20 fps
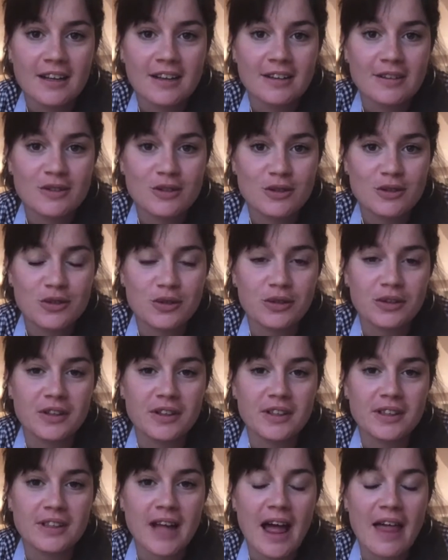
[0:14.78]

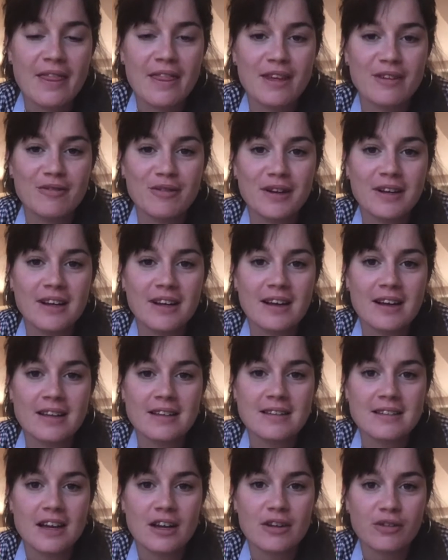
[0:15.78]
tutorial and then
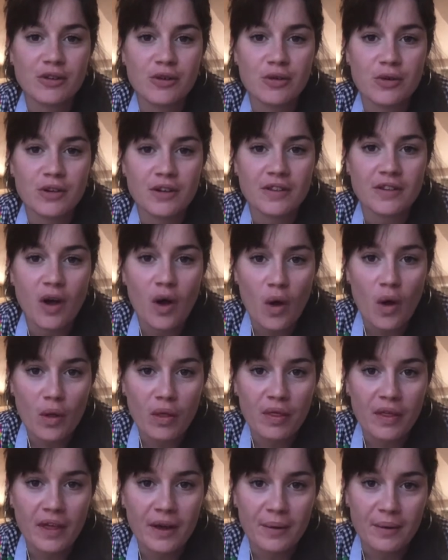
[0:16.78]
realized I'd recorded the whole
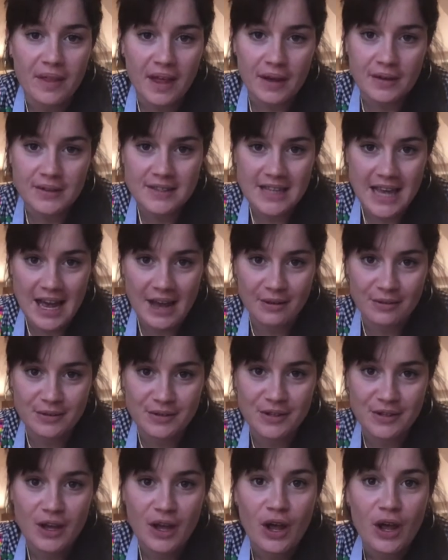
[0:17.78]
thing without
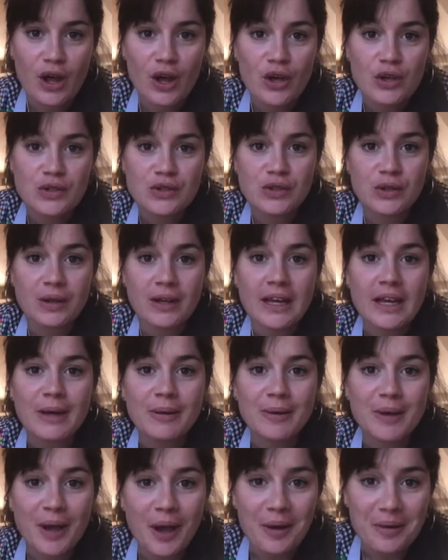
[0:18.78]
sound, so here
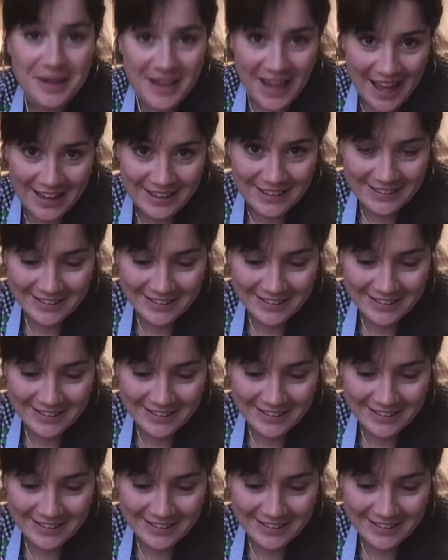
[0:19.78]
we go again.